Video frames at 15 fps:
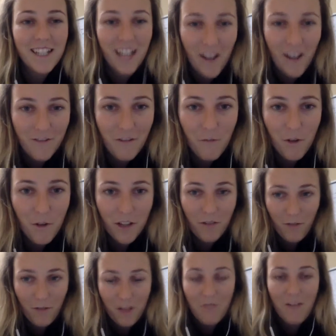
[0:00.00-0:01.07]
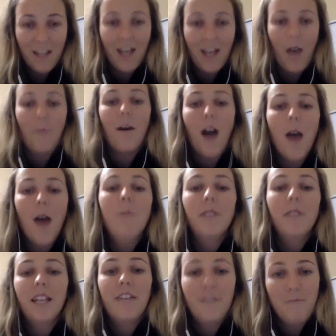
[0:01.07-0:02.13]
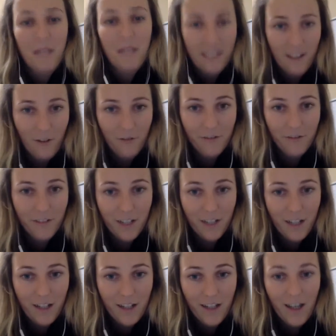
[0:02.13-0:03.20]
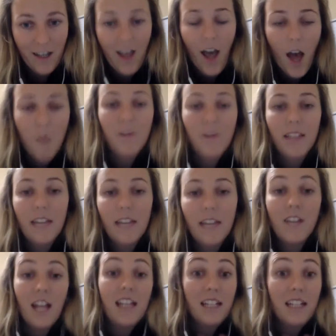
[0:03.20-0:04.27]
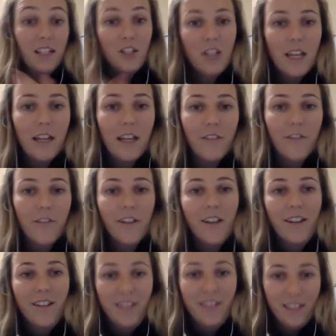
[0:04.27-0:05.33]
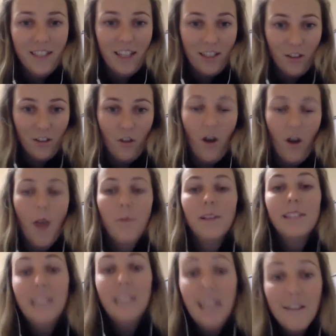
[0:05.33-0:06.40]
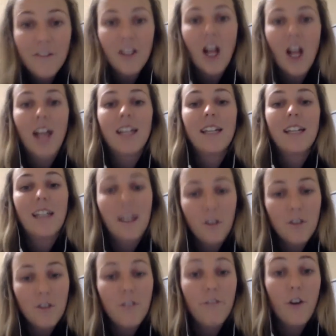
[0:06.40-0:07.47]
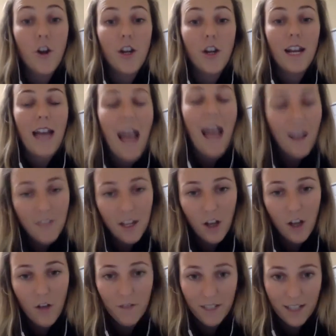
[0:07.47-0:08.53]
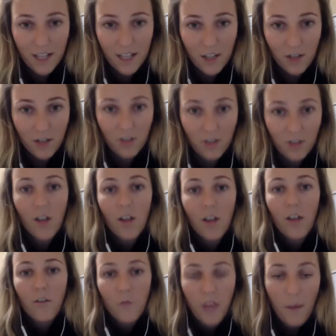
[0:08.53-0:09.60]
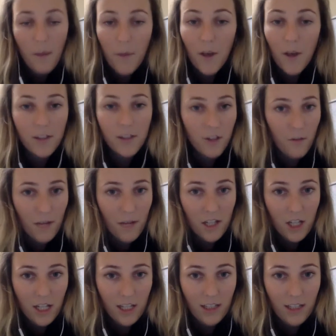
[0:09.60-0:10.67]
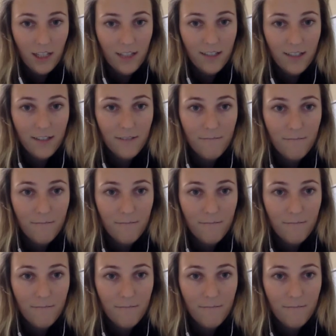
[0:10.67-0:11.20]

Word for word: every morning when you wake up? I believe in myself. I believe that I can achieve this next goal. I believe that I can get on the phone and have that conversation with that person on my chicken list.